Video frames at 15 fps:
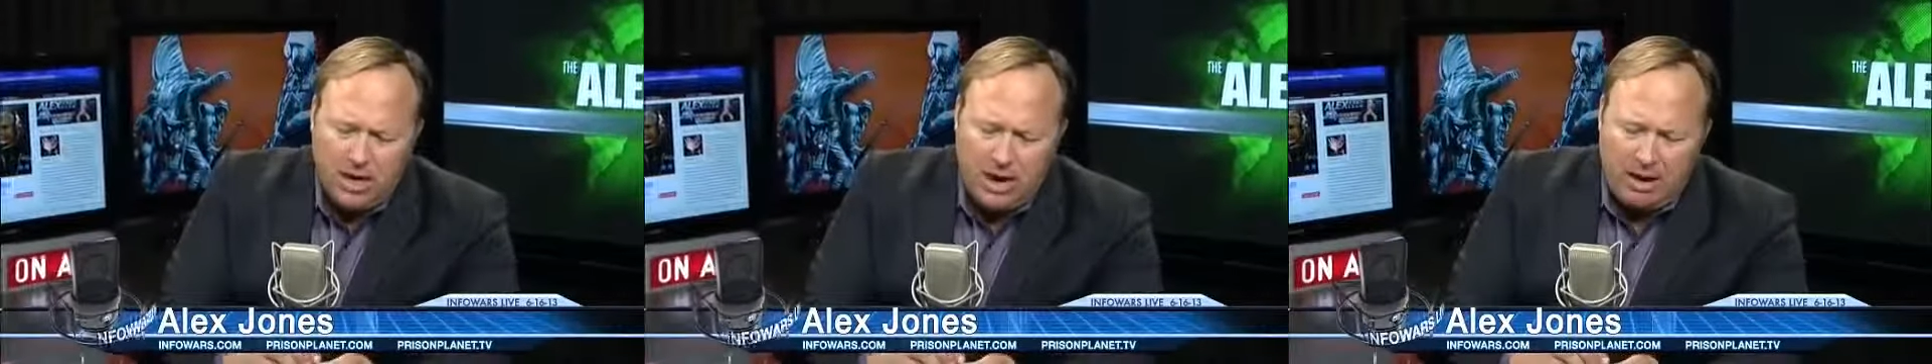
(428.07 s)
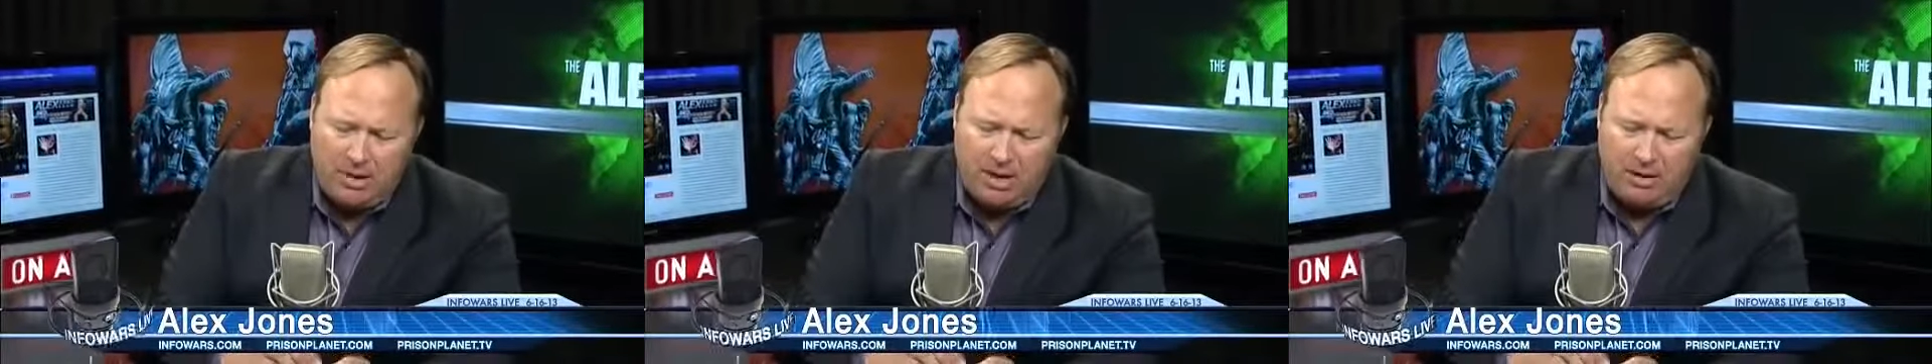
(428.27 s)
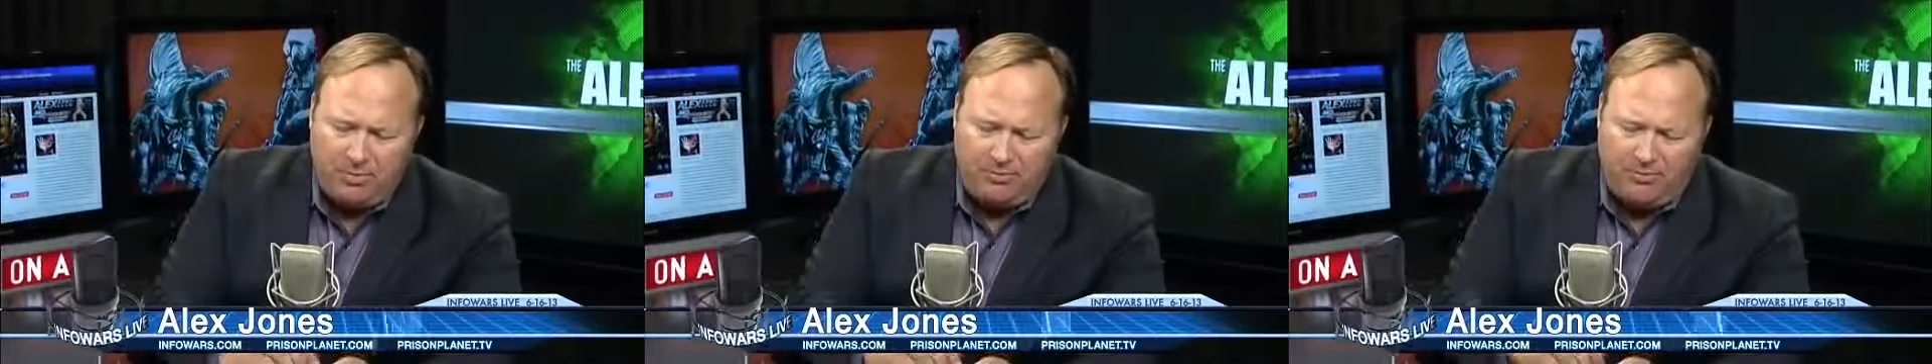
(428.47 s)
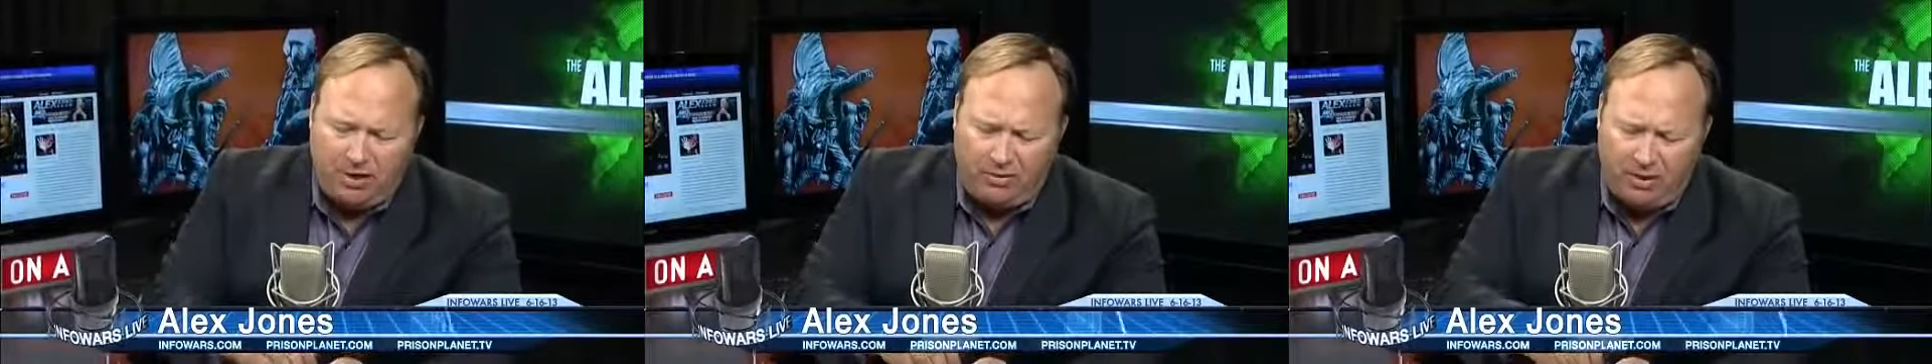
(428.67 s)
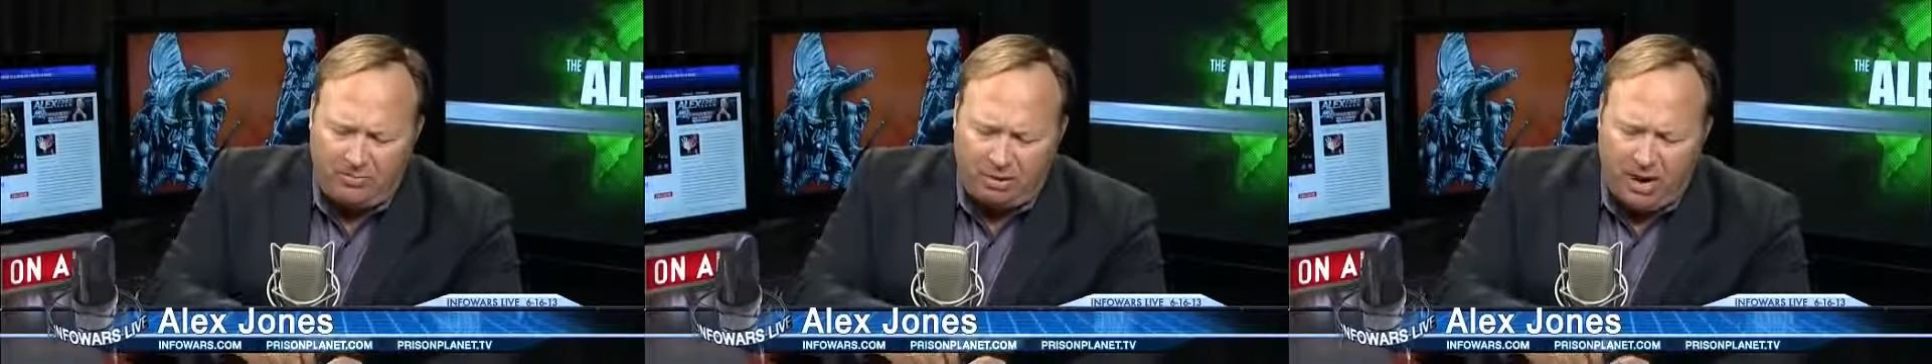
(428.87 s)
I'm going to give the
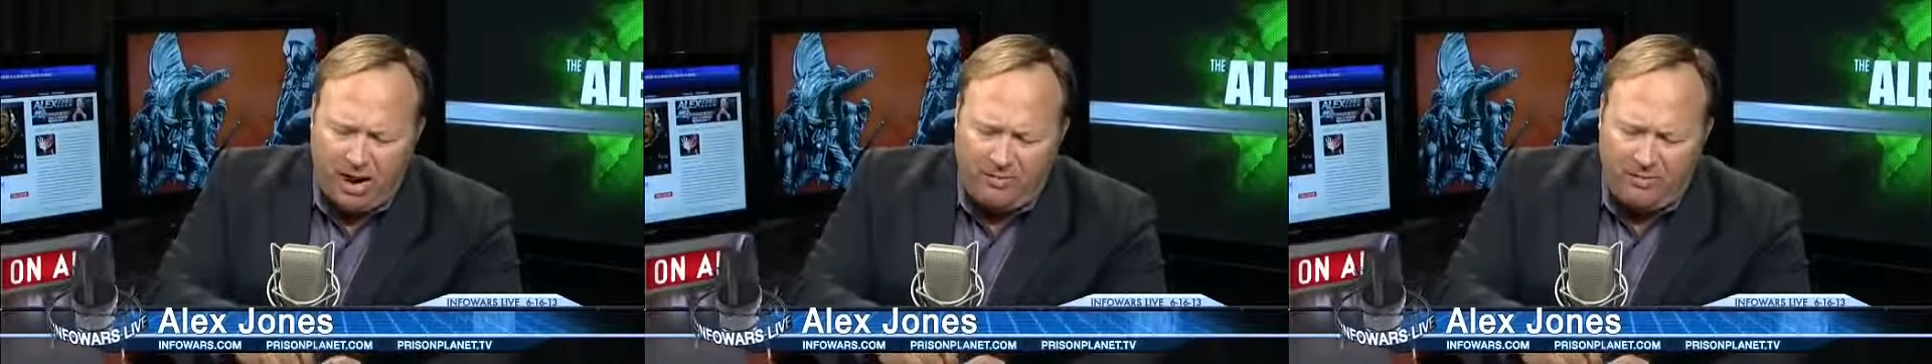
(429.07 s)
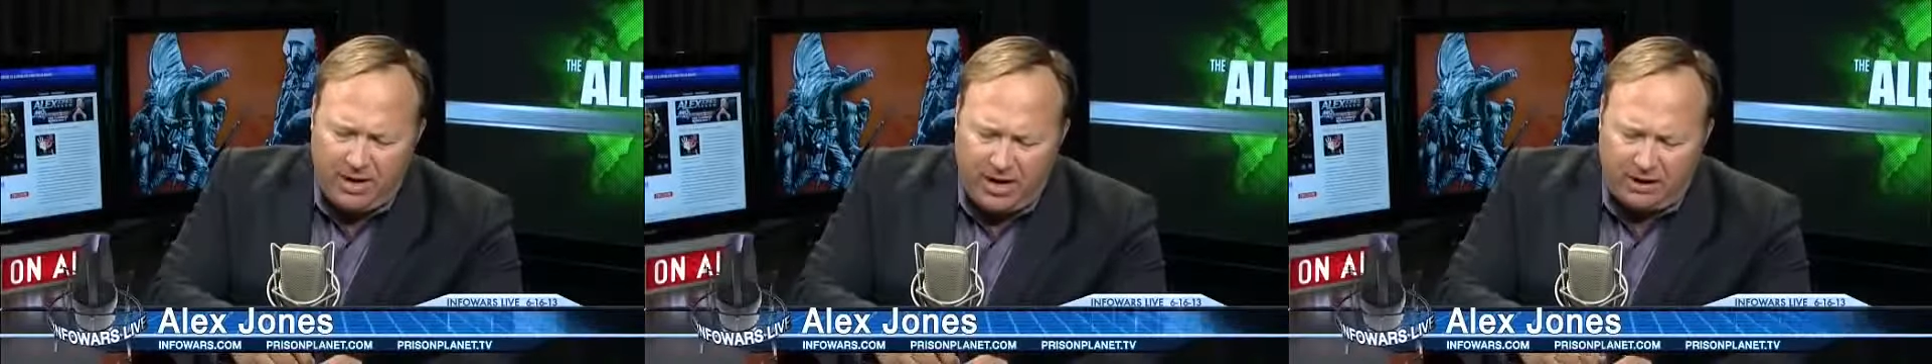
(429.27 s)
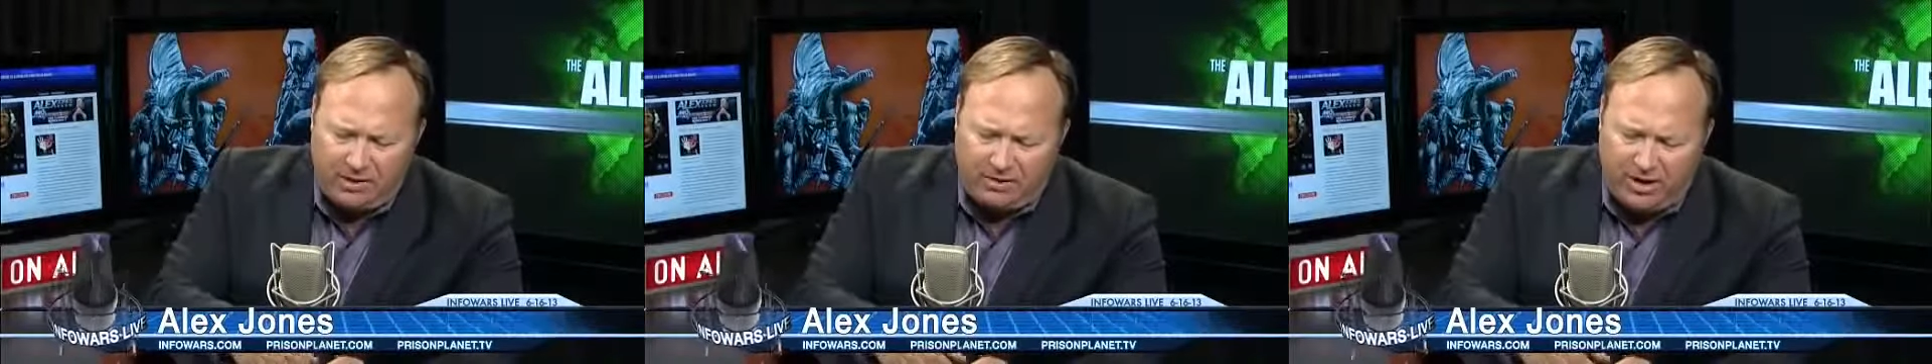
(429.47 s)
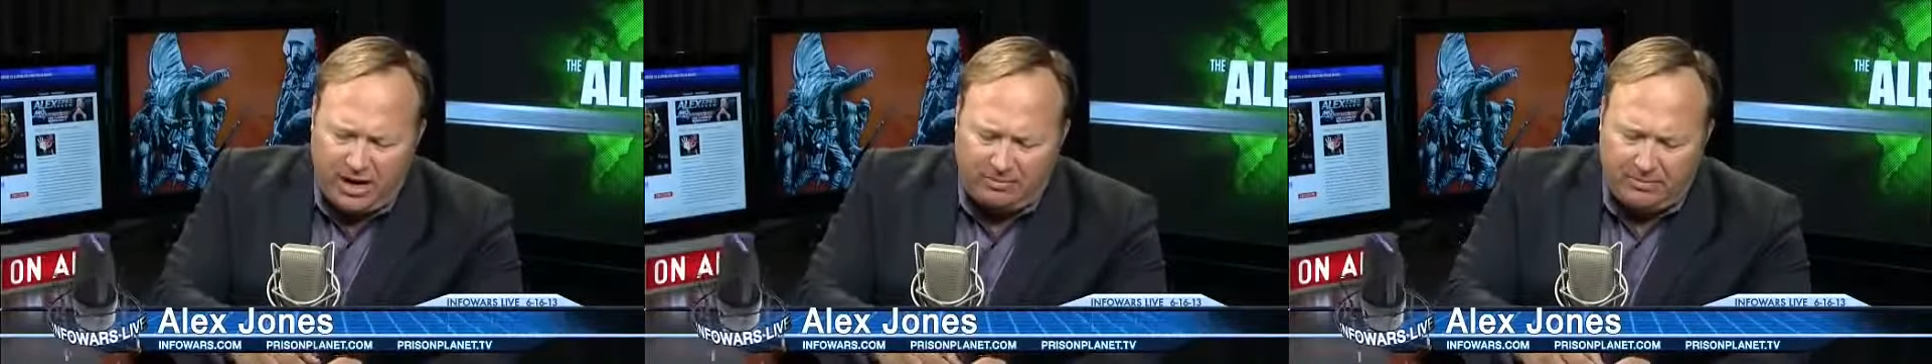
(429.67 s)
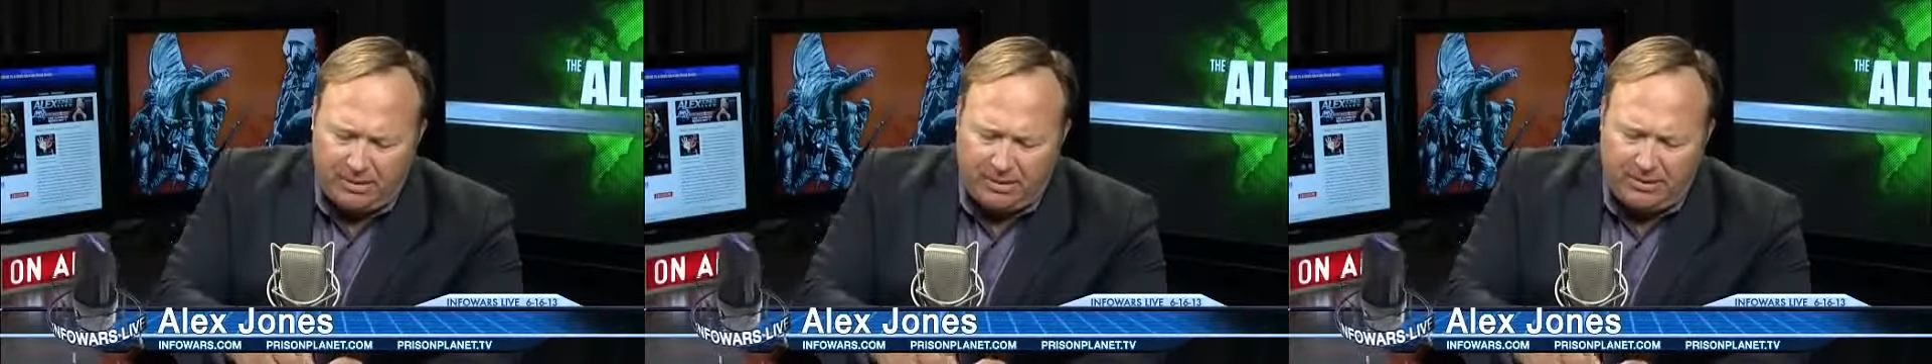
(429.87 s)
phone number out in the next
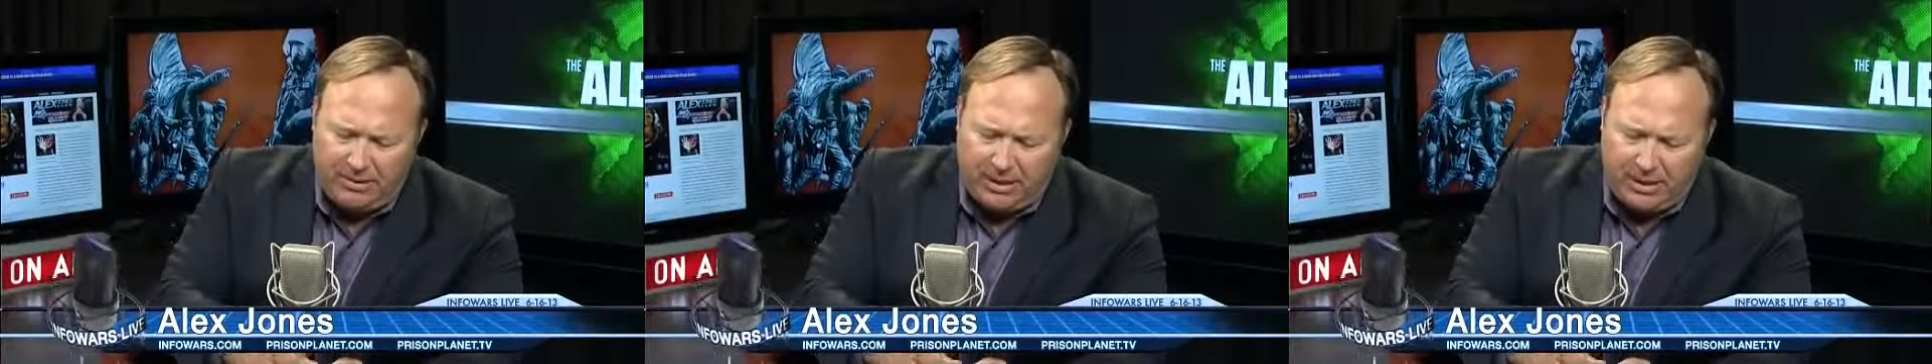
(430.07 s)
segment,